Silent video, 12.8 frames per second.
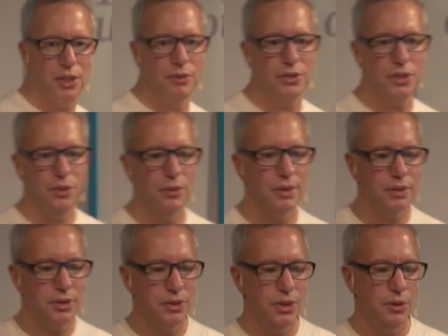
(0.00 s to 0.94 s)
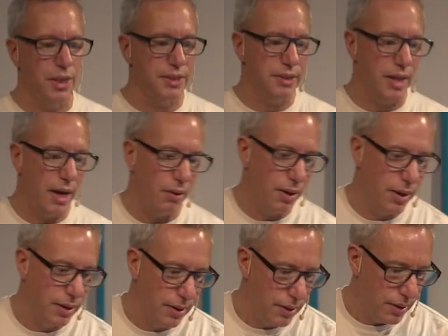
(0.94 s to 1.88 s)
you to do this. Now,
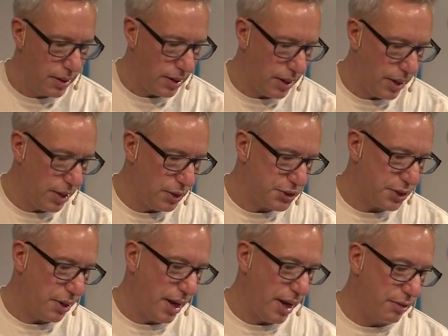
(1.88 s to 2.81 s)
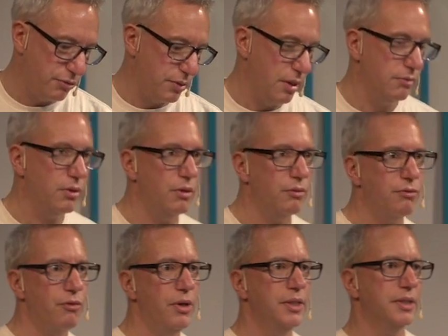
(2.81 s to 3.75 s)
I've got
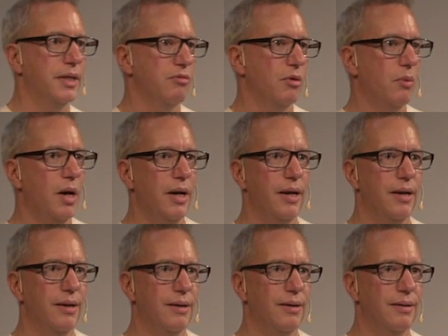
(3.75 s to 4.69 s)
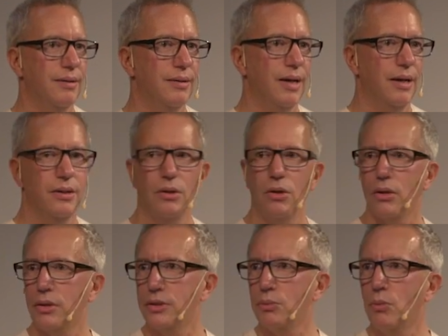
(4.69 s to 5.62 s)
3 to give away. And
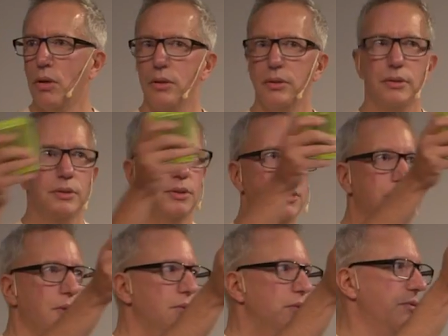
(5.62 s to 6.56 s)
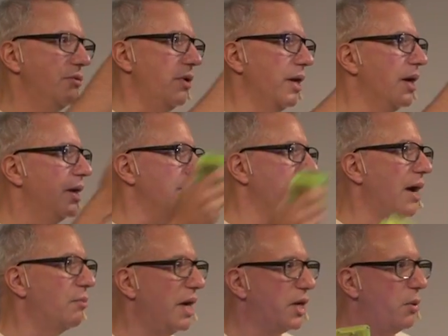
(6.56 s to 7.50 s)
look, there's 1, 2, 3.
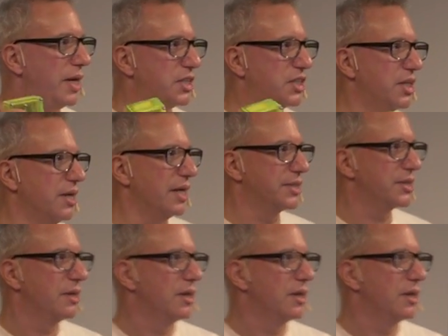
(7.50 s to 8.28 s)
Now, my question is,